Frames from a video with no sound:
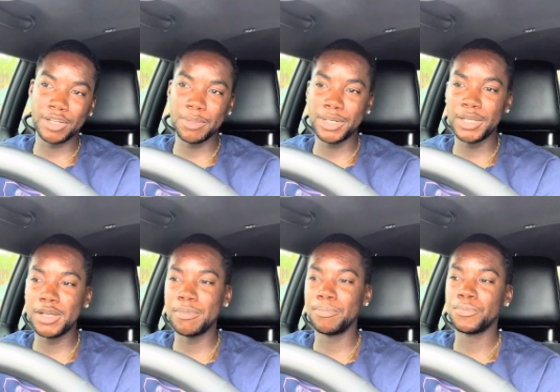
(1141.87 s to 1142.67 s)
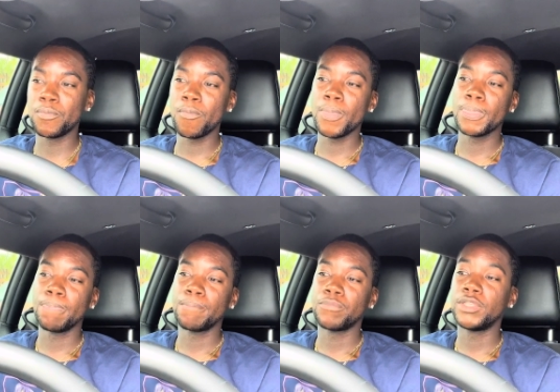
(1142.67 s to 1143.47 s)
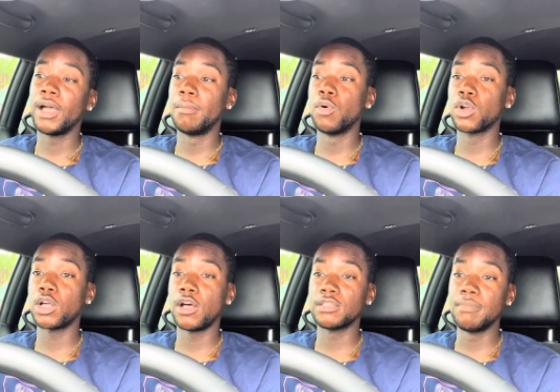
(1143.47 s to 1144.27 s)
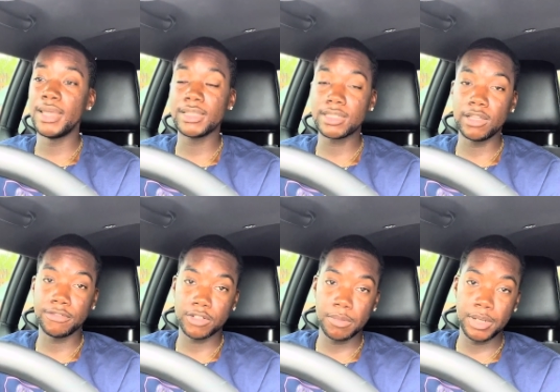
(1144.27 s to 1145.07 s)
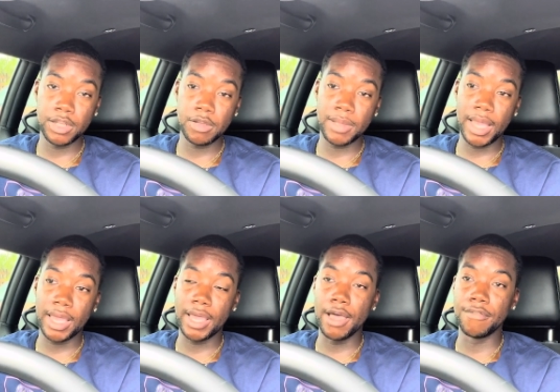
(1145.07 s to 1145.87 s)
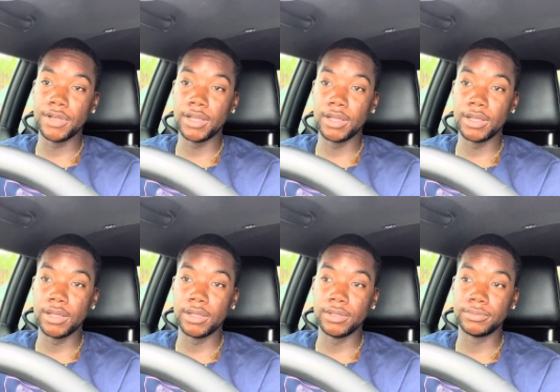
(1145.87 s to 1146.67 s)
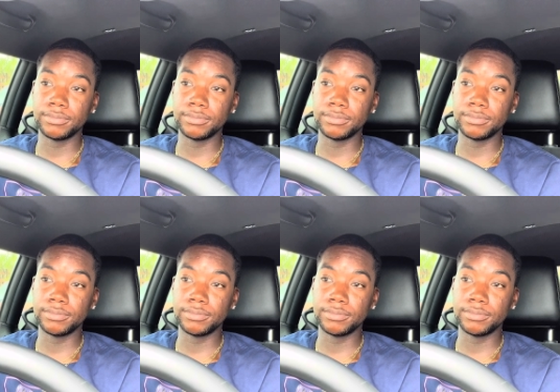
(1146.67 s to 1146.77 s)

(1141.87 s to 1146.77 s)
coming up. Got more cosmetic stuff coming up. I have uh,